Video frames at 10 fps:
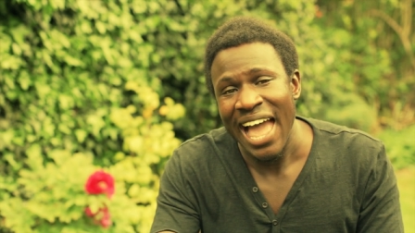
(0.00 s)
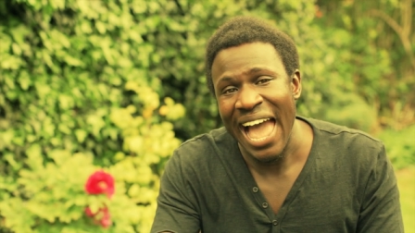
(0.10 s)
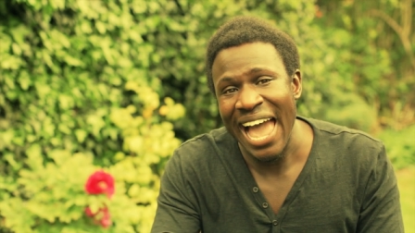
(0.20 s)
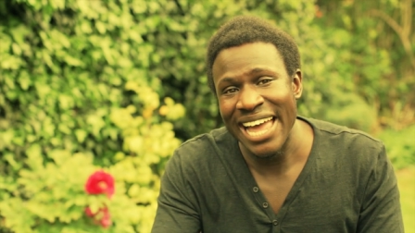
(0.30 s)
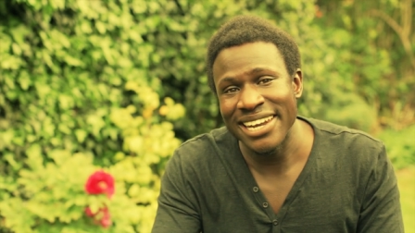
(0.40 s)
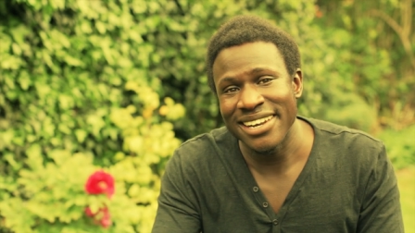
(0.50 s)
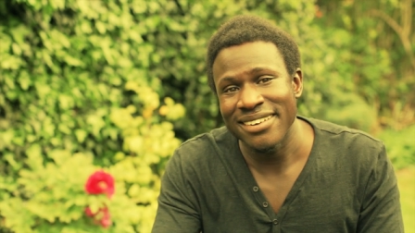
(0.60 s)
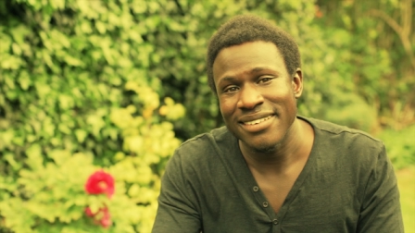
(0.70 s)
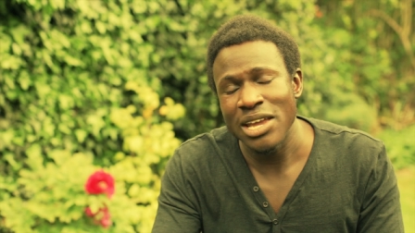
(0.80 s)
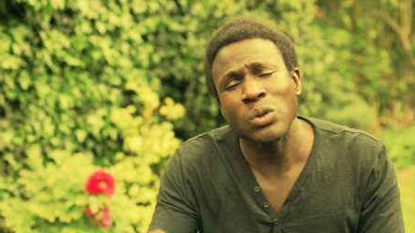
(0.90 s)
and
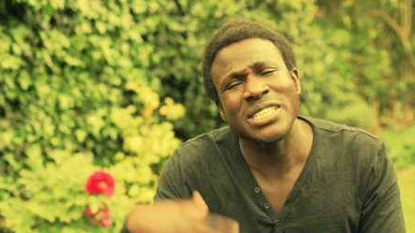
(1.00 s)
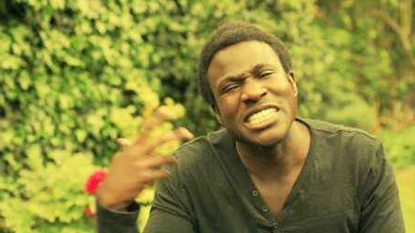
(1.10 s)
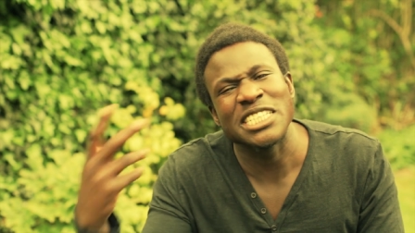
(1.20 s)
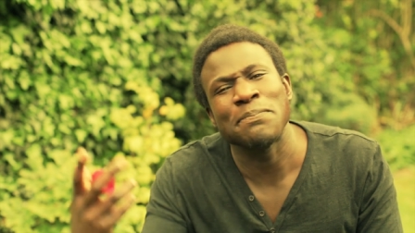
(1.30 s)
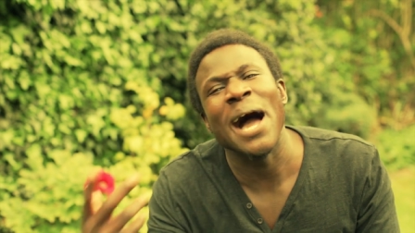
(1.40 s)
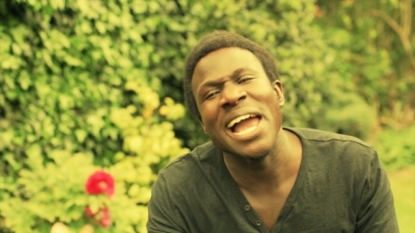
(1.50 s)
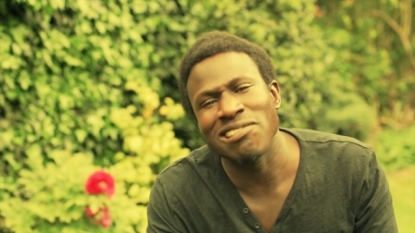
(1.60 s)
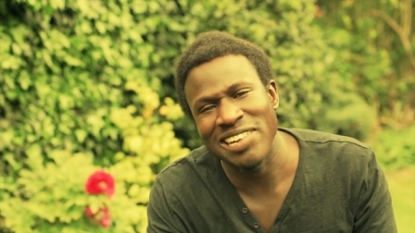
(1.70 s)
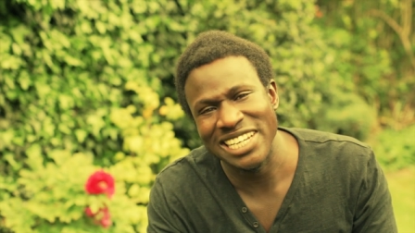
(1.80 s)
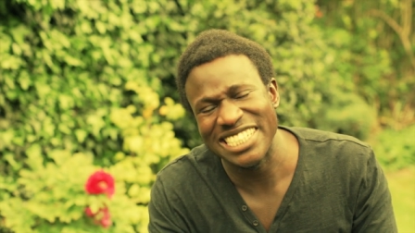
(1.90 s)
it was
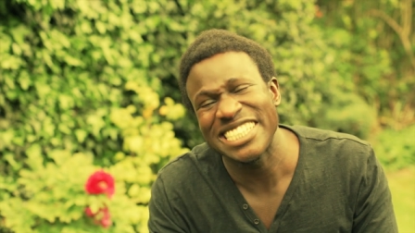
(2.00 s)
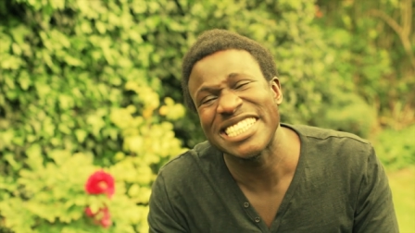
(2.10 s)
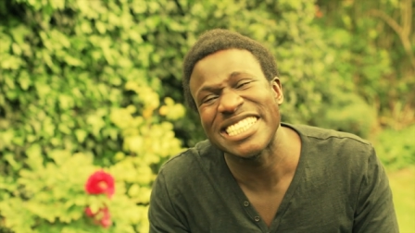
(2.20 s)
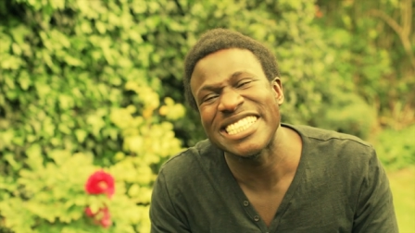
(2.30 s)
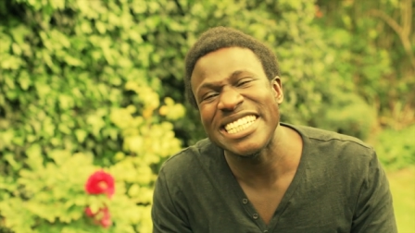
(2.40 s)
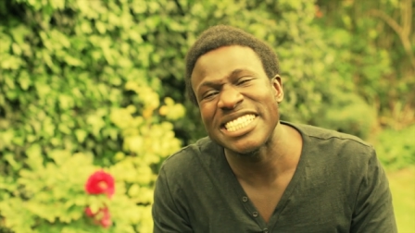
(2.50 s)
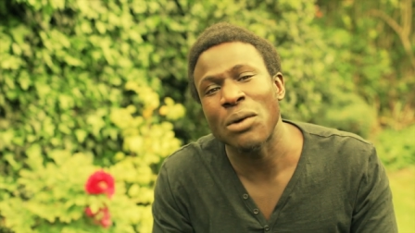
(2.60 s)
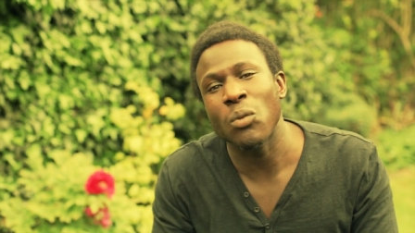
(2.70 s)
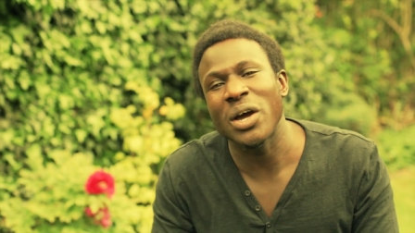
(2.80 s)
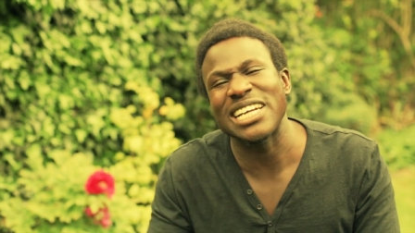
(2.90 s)
inspiring just to see
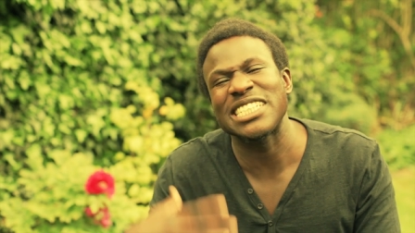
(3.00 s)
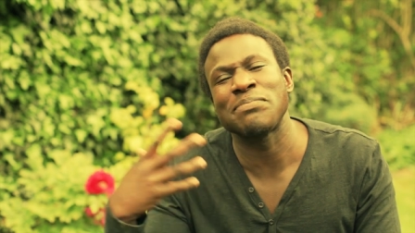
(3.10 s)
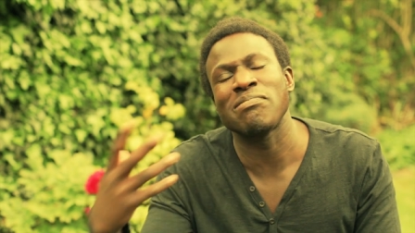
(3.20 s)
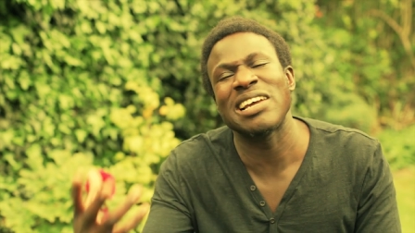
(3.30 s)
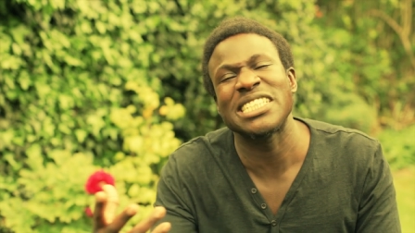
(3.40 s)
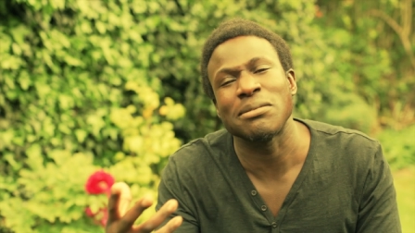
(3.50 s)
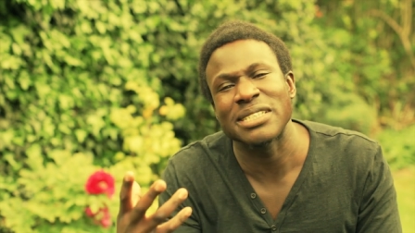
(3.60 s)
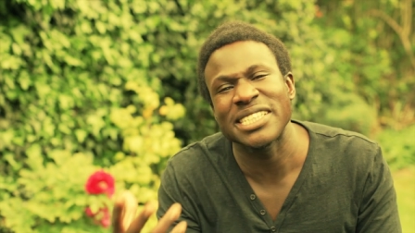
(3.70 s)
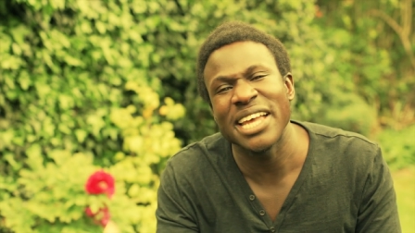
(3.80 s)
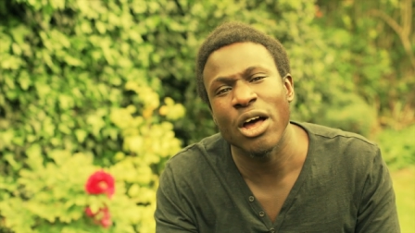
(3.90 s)
someone express
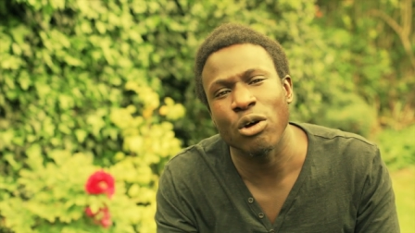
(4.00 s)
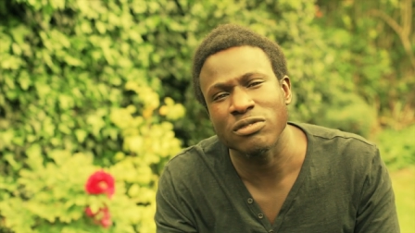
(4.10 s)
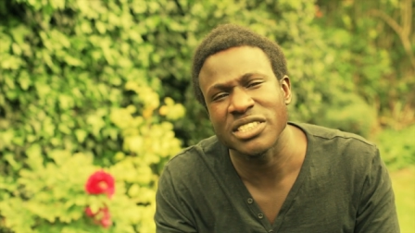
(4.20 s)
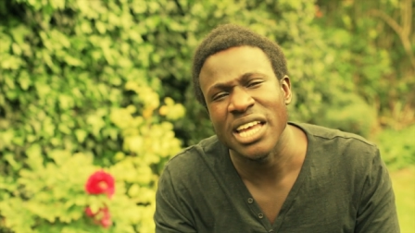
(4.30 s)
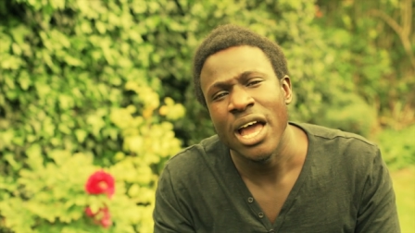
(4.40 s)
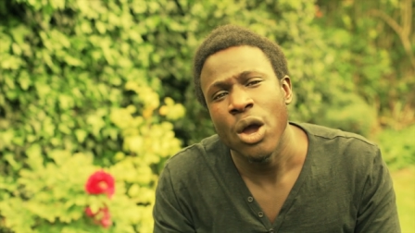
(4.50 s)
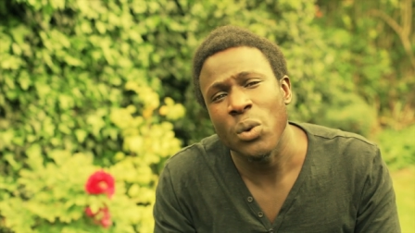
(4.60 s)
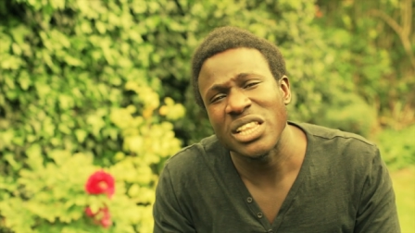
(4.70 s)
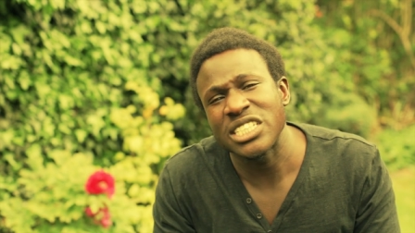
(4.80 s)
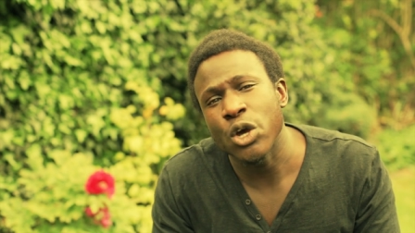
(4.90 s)
themselves
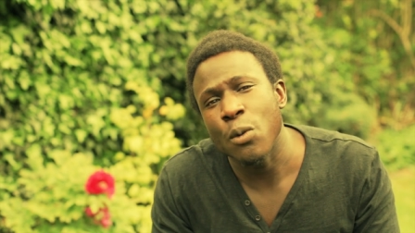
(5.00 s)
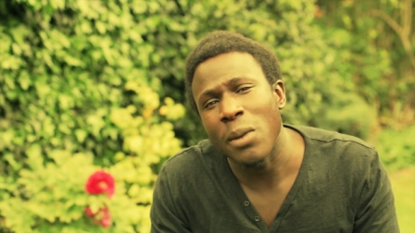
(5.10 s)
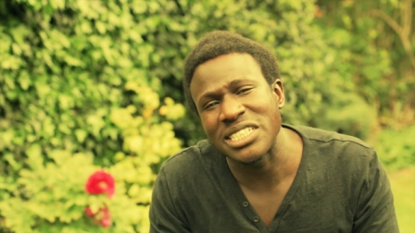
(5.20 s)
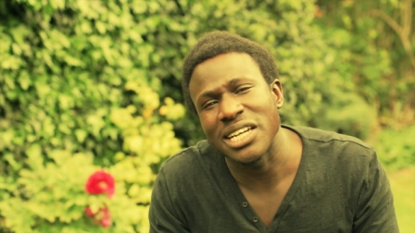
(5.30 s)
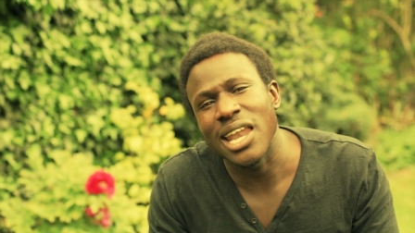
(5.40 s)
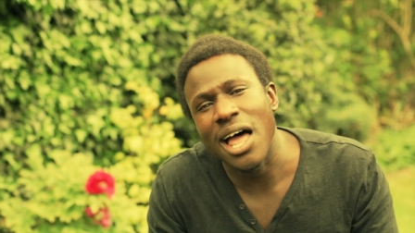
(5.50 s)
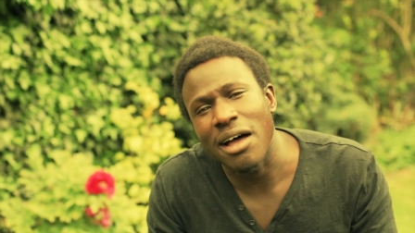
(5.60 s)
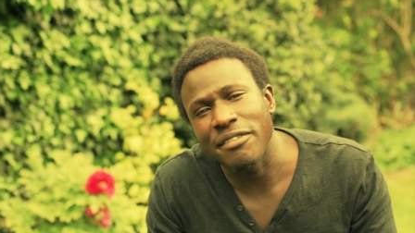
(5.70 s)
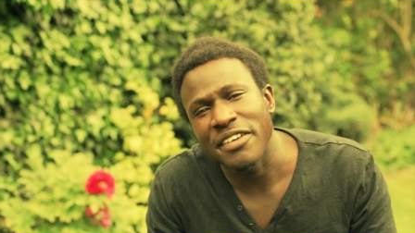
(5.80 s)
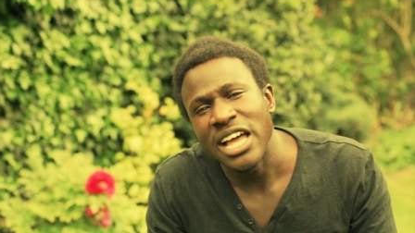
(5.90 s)
with so much
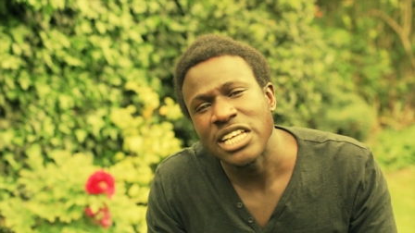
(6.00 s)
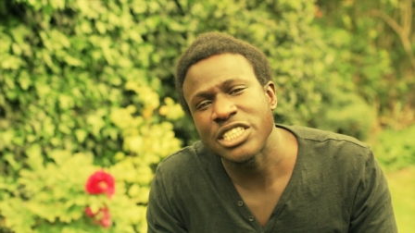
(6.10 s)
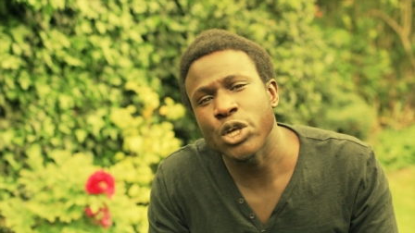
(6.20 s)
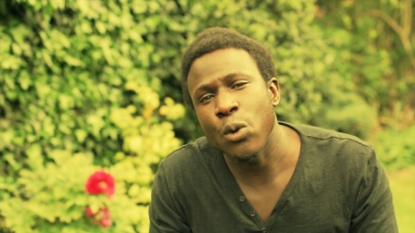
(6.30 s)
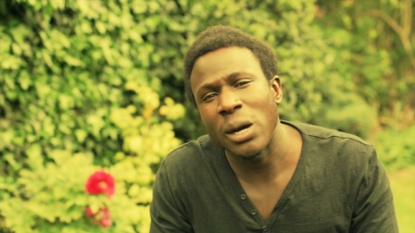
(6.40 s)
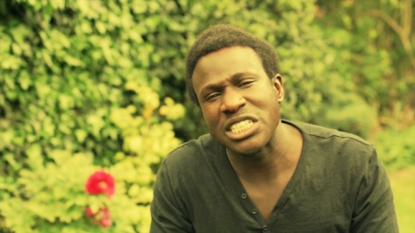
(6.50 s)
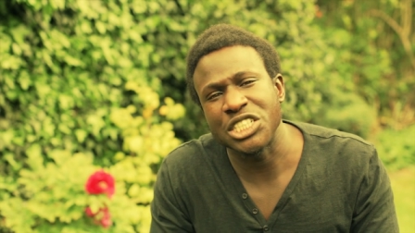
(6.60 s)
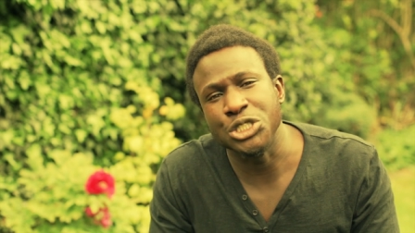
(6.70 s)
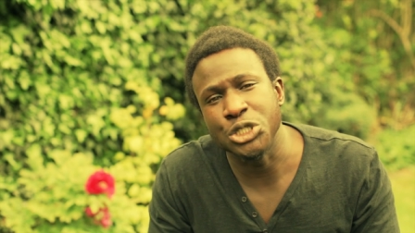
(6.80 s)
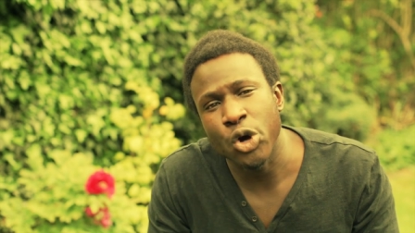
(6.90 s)
love, so much
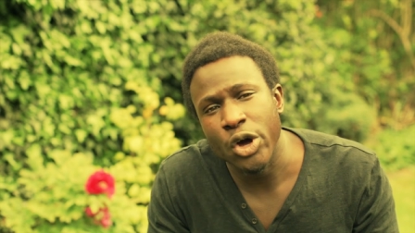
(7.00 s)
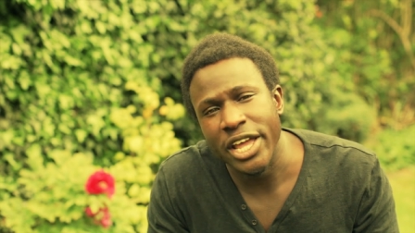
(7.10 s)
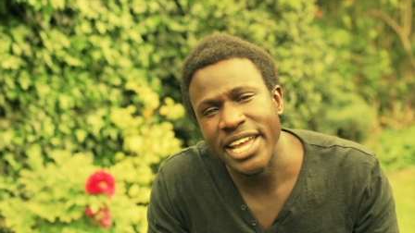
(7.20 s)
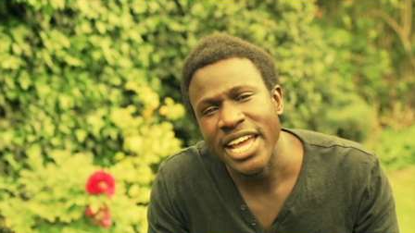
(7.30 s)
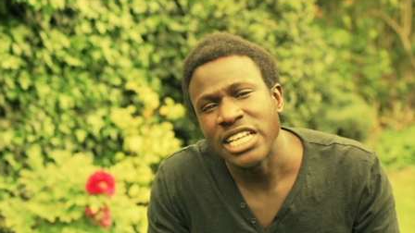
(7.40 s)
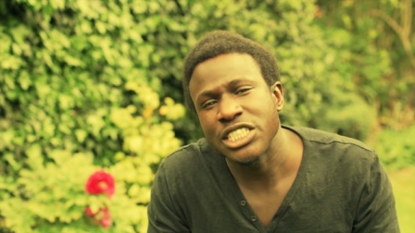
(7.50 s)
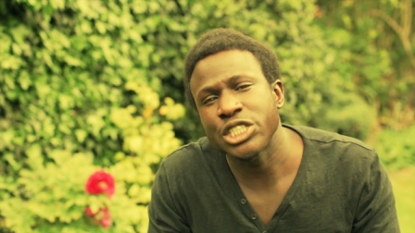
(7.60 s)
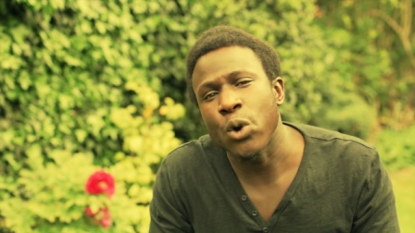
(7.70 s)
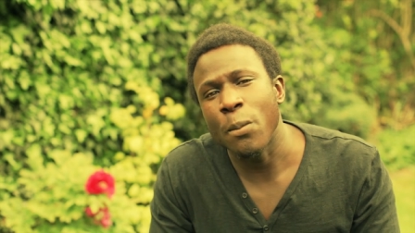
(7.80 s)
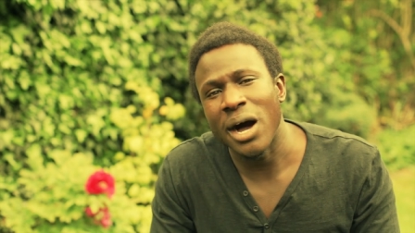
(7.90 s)
joy,
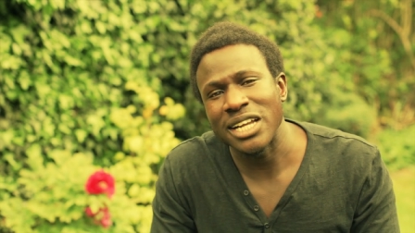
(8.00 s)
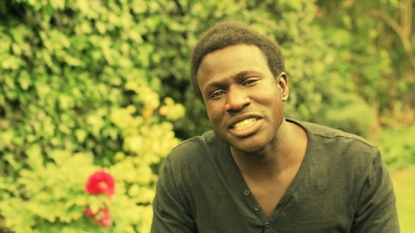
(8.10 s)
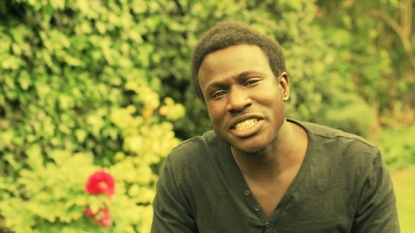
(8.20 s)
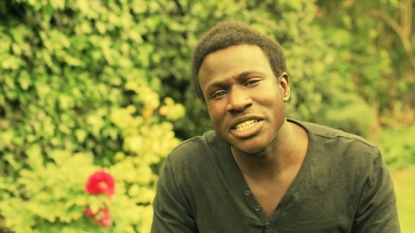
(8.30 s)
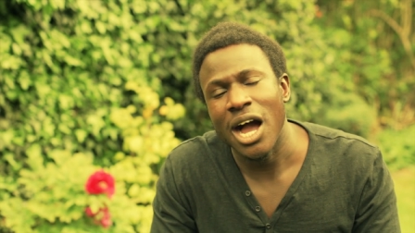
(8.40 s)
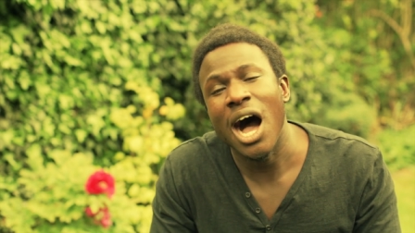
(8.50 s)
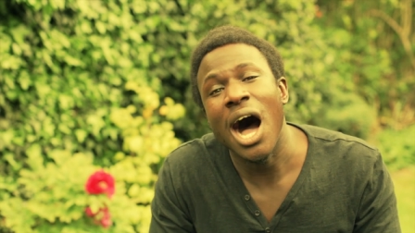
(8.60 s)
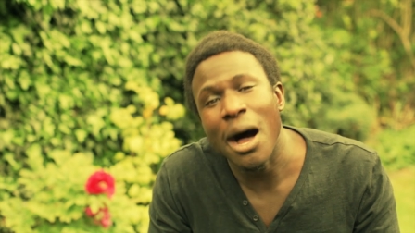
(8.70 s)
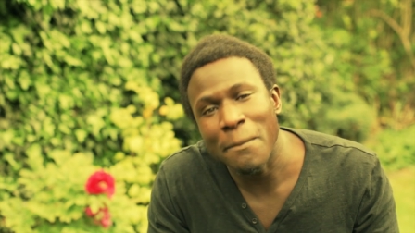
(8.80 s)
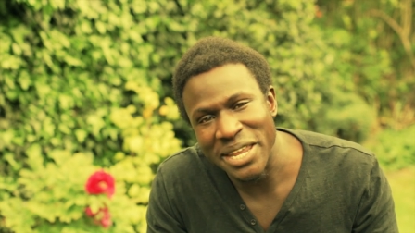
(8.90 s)
so much
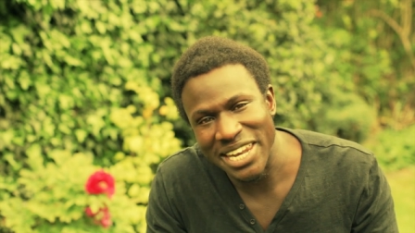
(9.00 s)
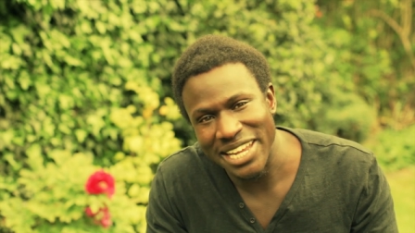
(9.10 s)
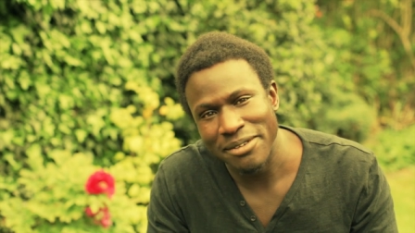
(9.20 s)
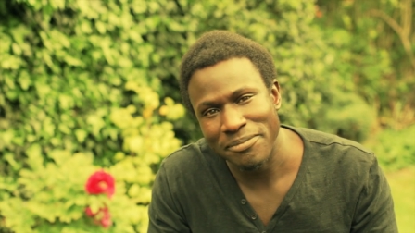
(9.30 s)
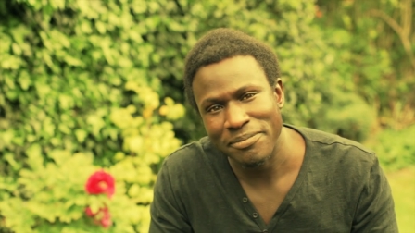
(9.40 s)
harmony.